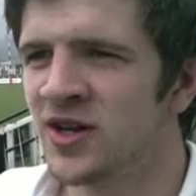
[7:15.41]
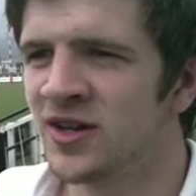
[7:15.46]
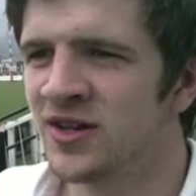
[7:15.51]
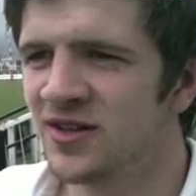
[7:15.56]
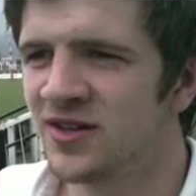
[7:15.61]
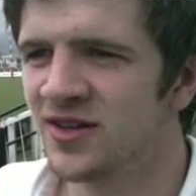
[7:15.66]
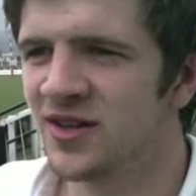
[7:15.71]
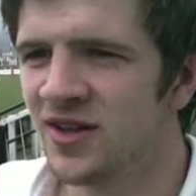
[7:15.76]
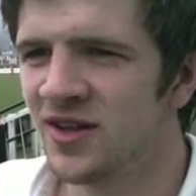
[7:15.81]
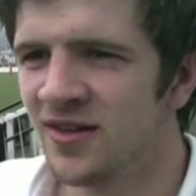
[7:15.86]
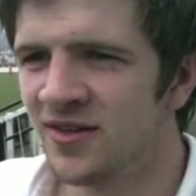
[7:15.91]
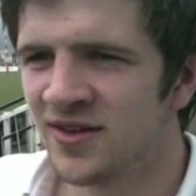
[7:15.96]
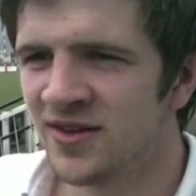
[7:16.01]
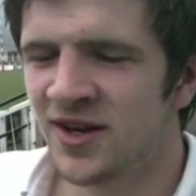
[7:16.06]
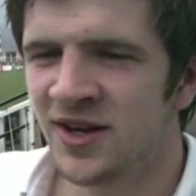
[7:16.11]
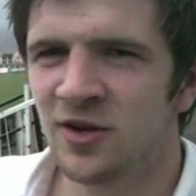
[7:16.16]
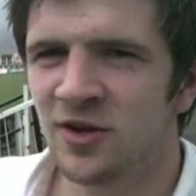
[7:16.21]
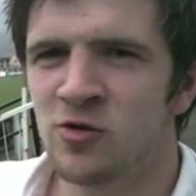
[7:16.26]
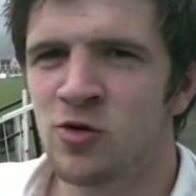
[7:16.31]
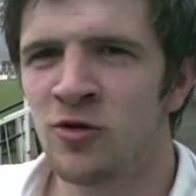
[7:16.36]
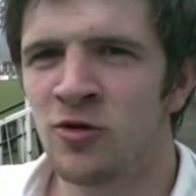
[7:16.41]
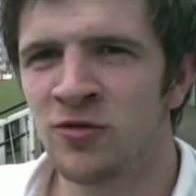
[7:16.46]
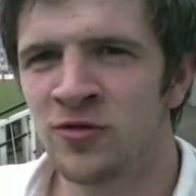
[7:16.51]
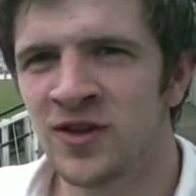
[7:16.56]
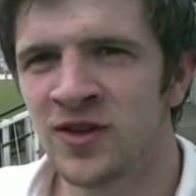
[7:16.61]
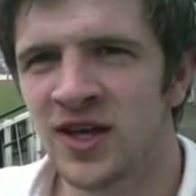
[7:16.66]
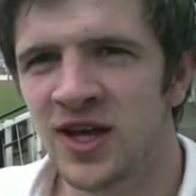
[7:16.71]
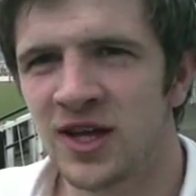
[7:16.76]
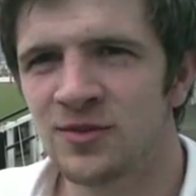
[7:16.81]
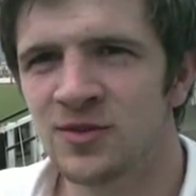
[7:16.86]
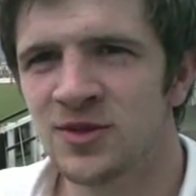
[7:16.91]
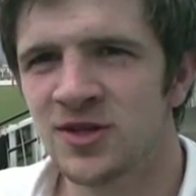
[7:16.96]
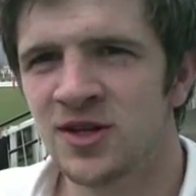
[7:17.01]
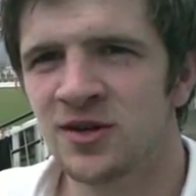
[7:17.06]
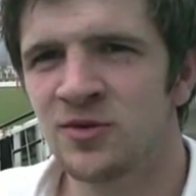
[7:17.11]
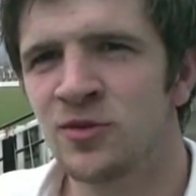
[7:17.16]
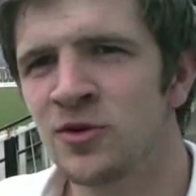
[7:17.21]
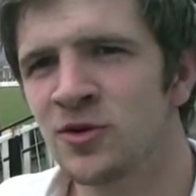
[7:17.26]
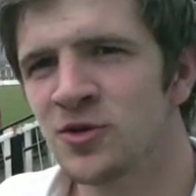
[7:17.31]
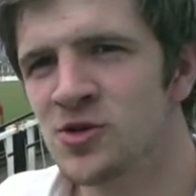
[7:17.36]
I tend to go off the game and
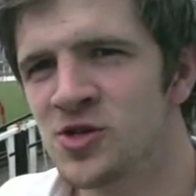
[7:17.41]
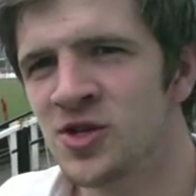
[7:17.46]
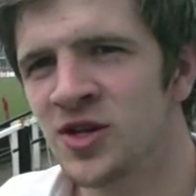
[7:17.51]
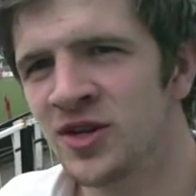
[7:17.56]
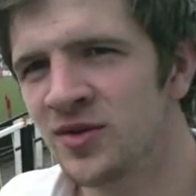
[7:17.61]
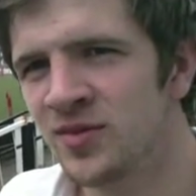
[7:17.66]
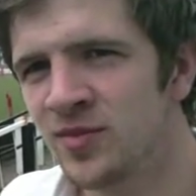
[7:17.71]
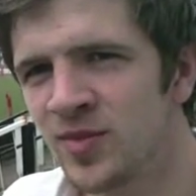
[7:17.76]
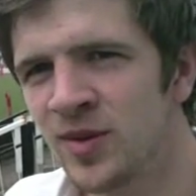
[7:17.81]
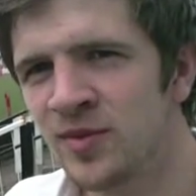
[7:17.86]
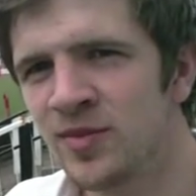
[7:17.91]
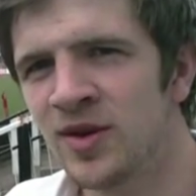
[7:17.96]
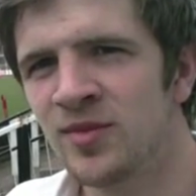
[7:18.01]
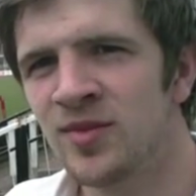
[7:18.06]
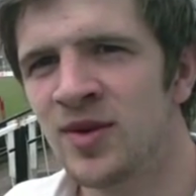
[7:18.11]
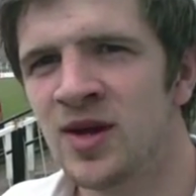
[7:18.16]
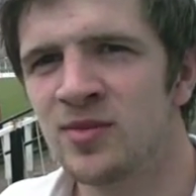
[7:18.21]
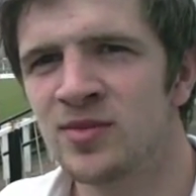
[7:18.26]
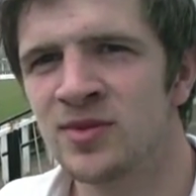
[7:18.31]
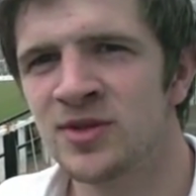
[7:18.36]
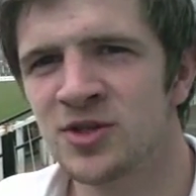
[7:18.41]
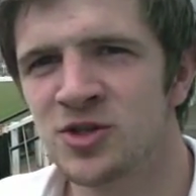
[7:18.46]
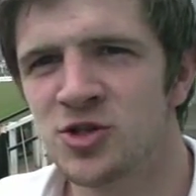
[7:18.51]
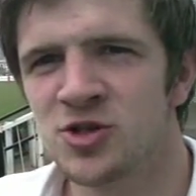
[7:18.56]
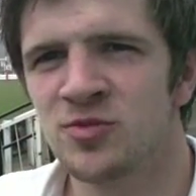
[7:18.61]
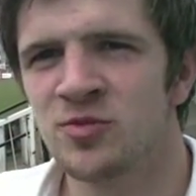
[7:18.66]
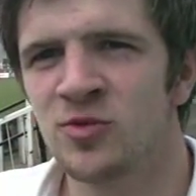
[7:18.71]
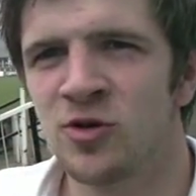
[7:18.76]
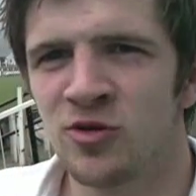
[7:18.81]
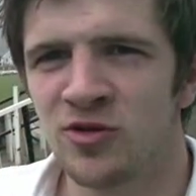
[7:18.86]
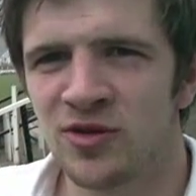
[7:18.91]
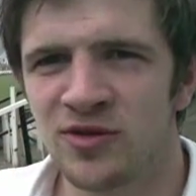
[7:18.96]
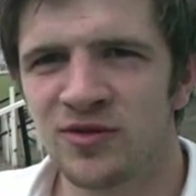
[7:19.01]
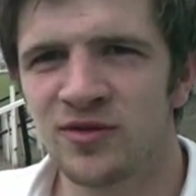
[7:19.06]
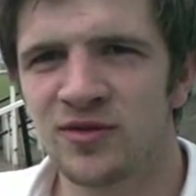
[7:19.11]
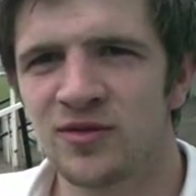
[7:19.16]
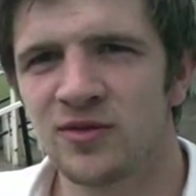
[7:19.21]
start watching people in my position more,